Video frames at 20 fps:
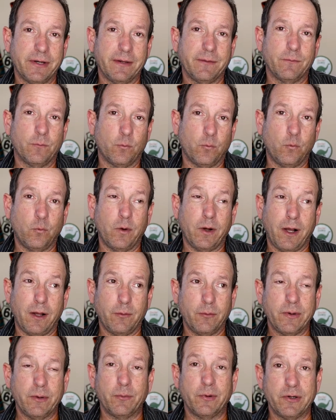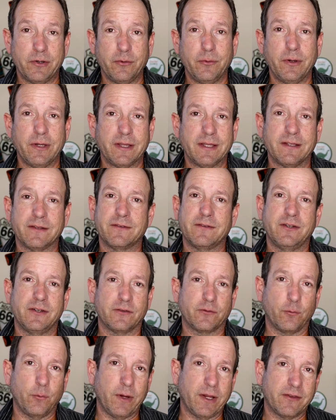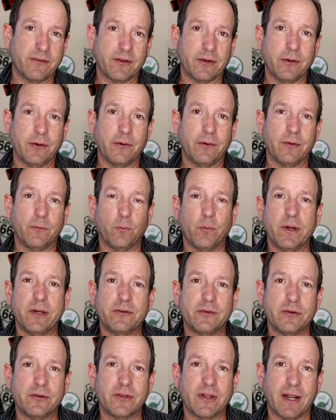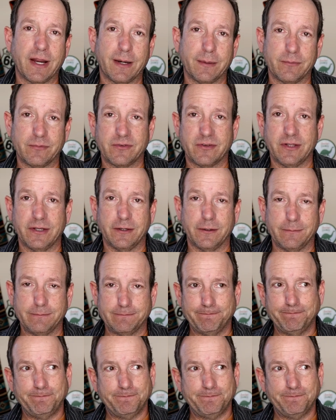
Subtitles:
And while we were doing this just weeks ago in winter time still,